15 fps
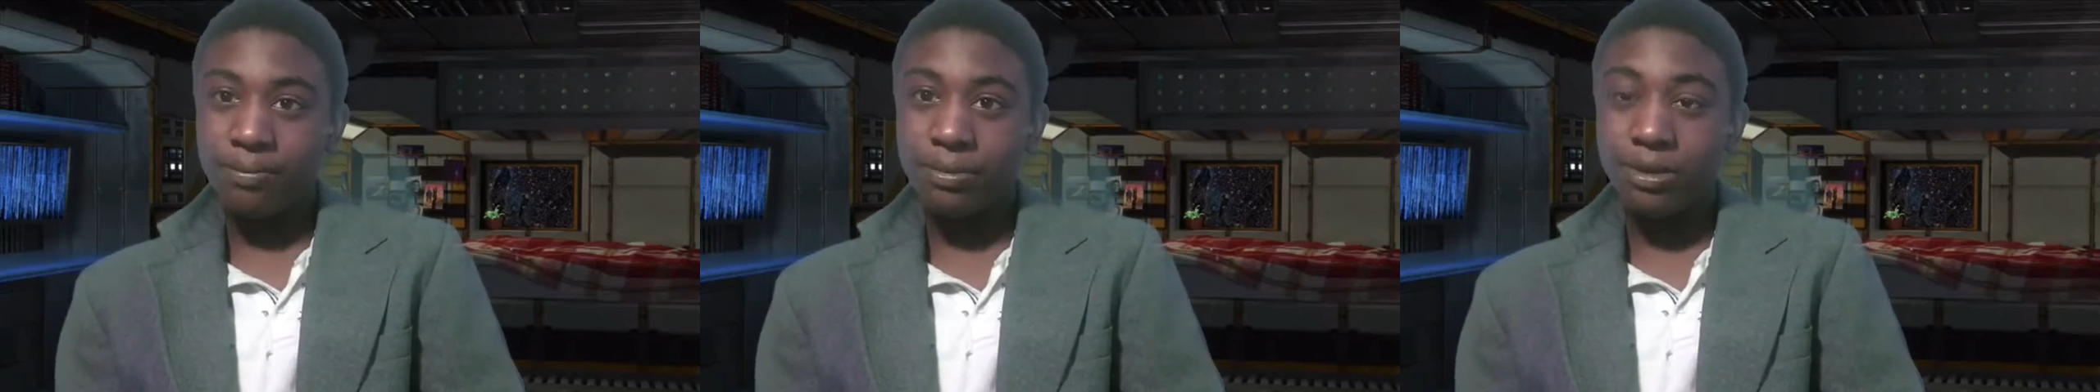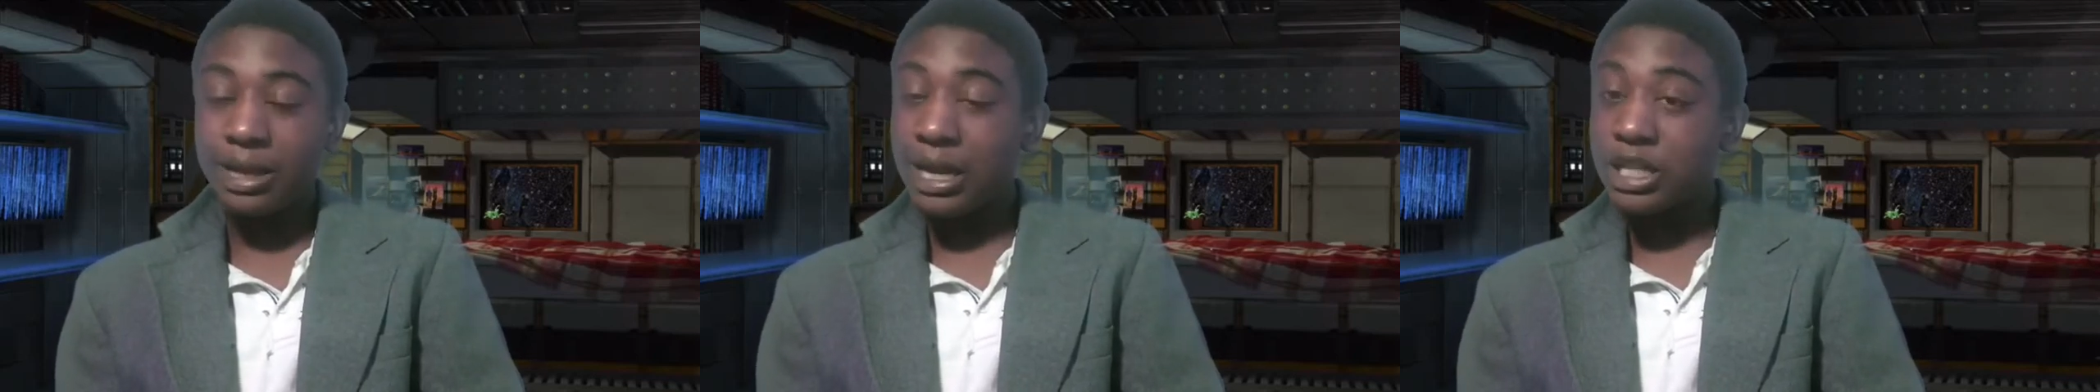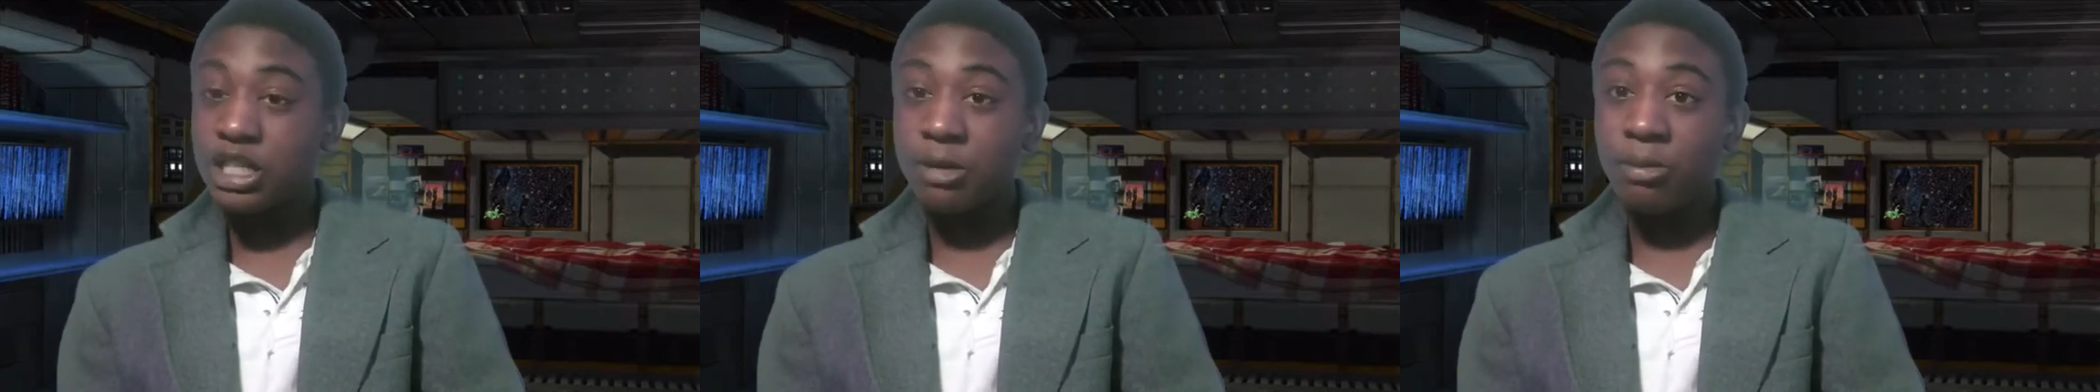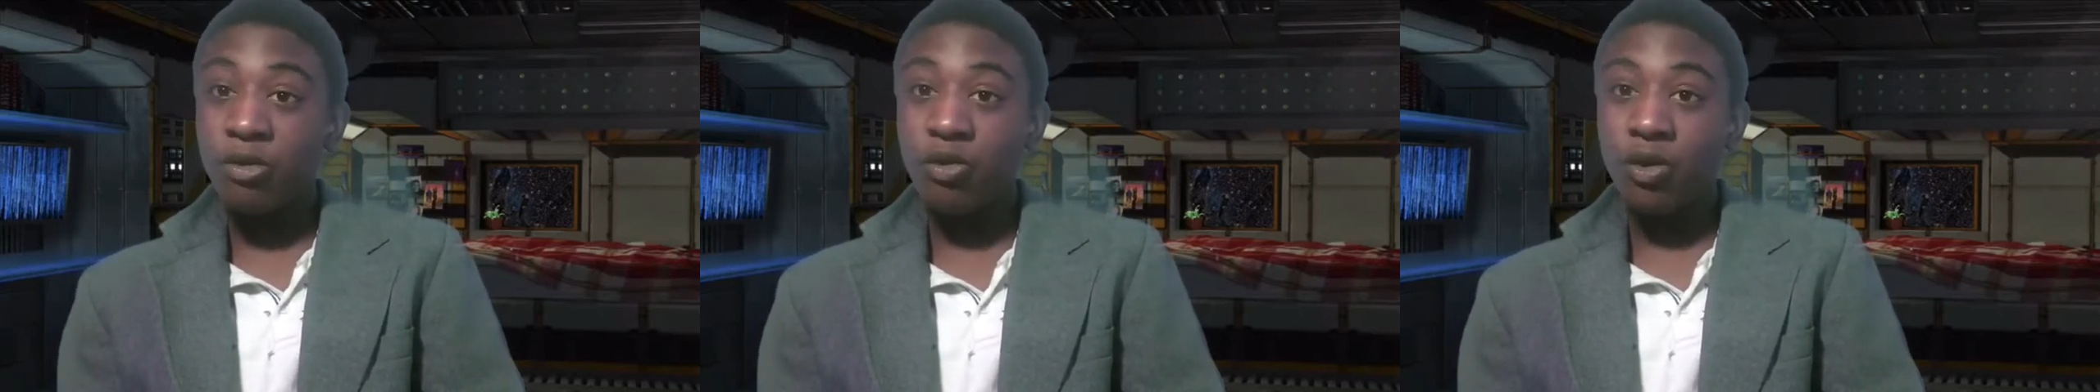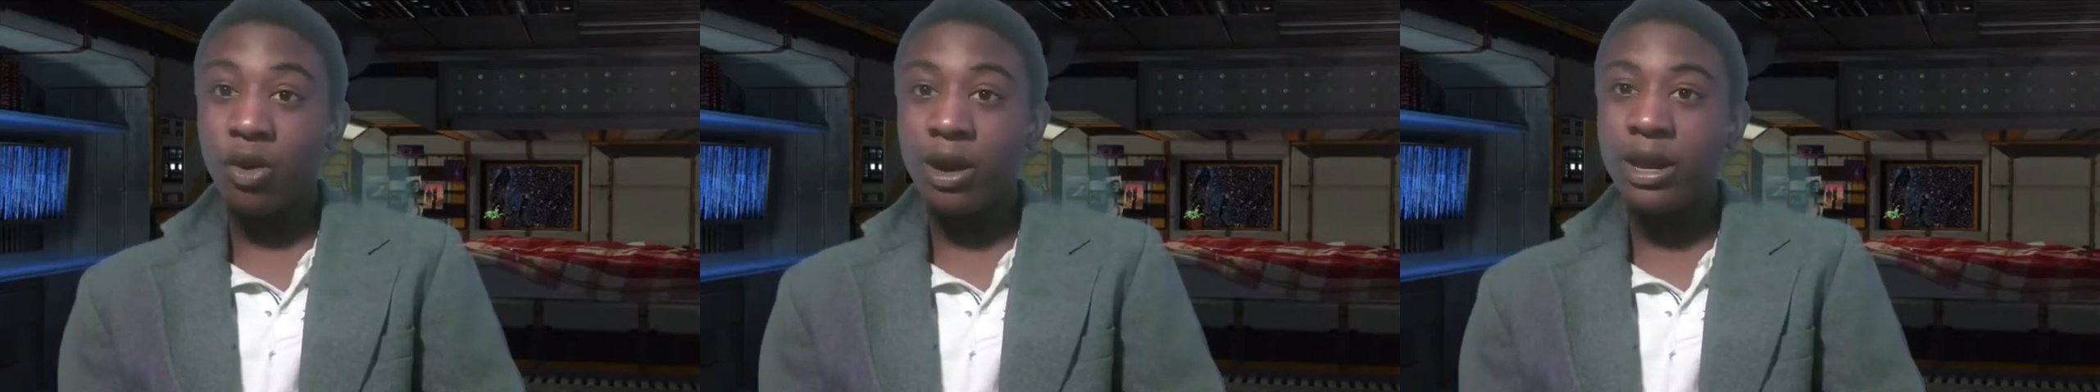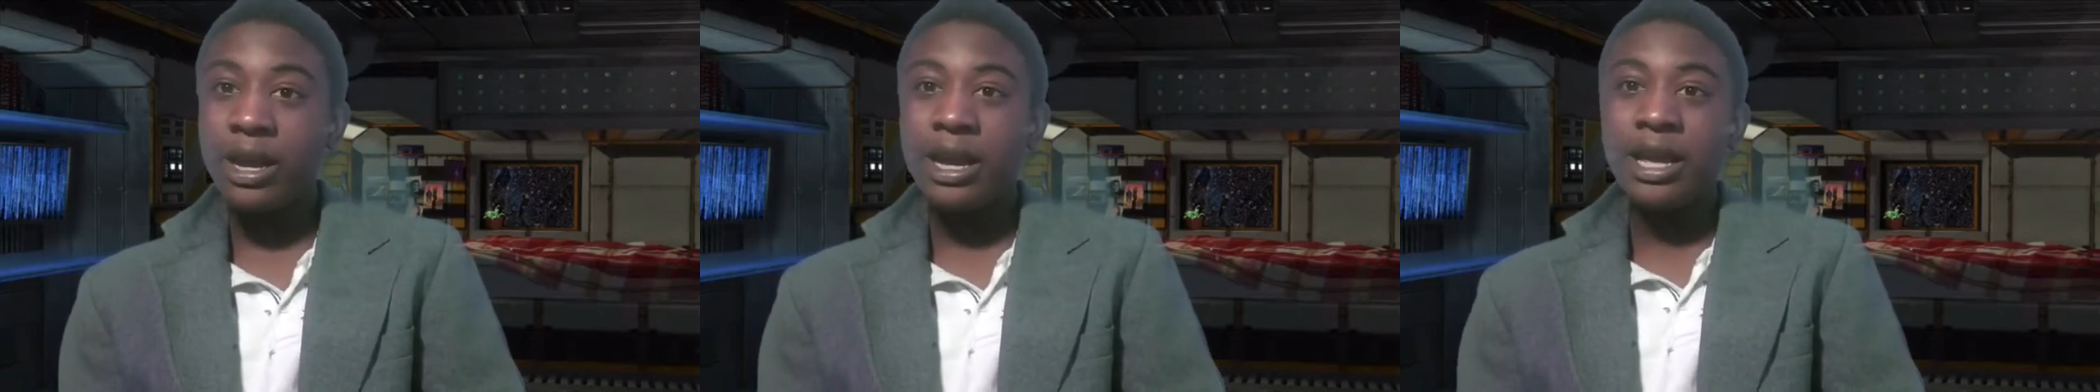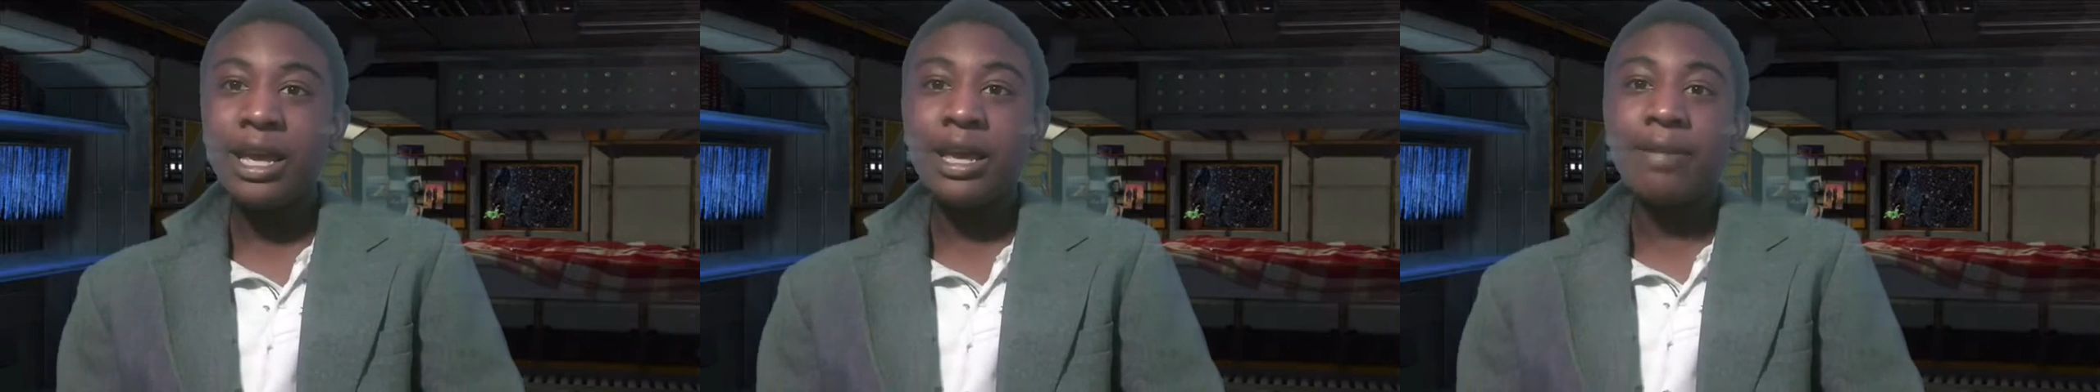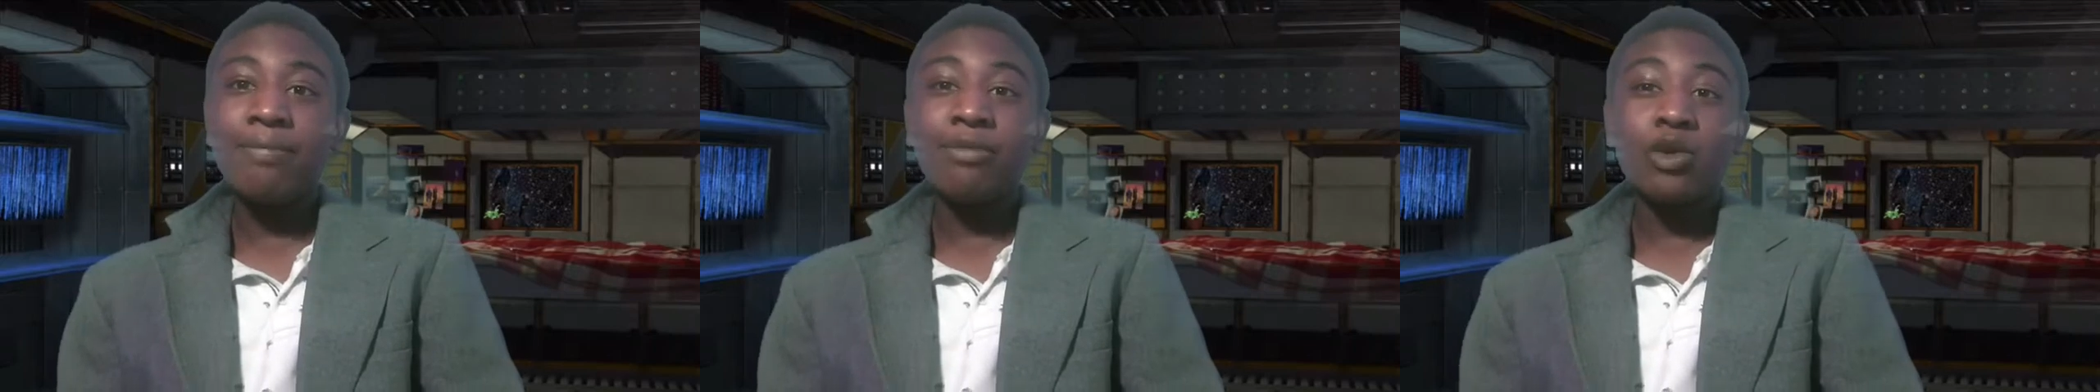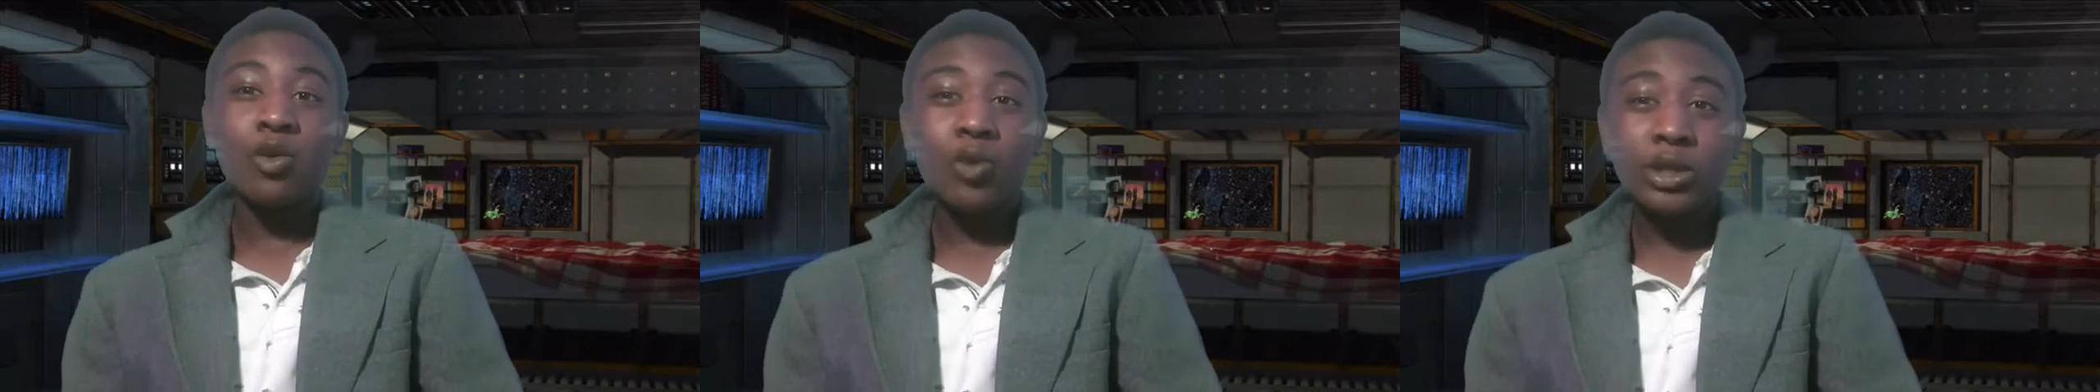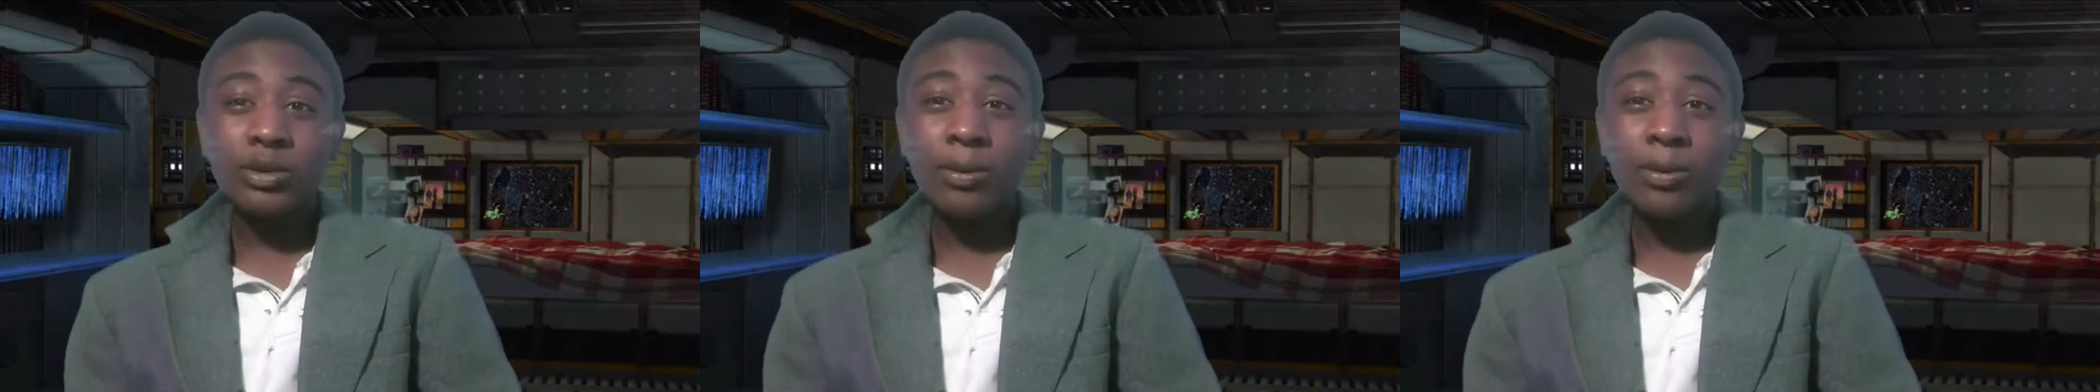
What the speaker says: Like I said before, Wonder